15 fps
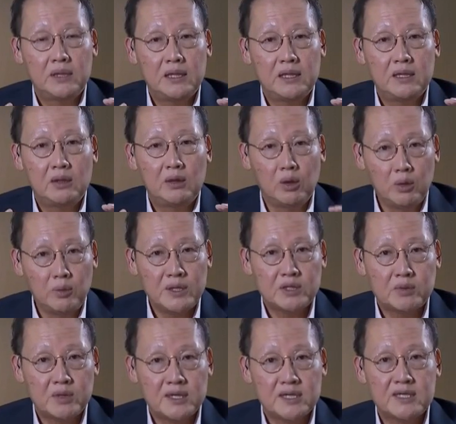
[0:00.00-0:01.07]
the low
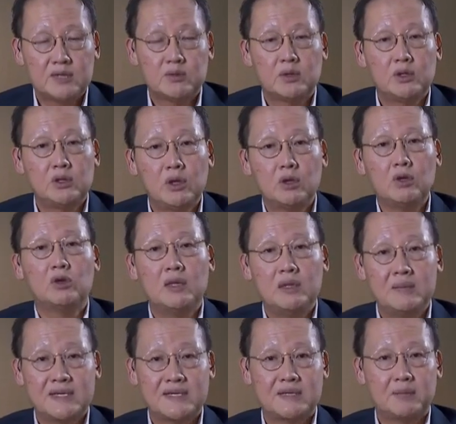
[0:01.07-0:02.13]
wage workers will not only
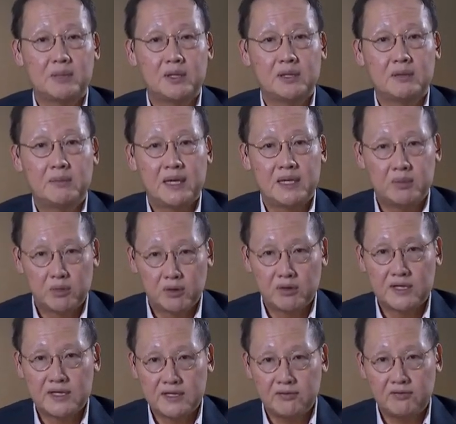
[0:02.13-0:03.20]
be supported by the
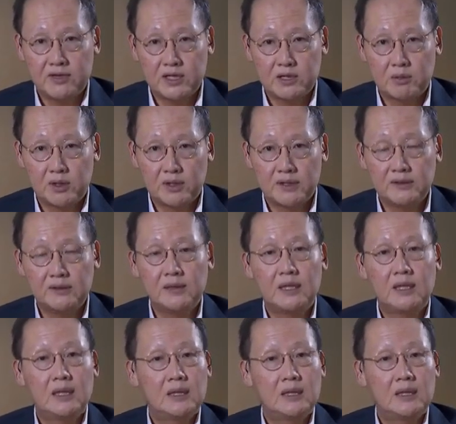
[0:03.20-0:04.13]
progressive wage model,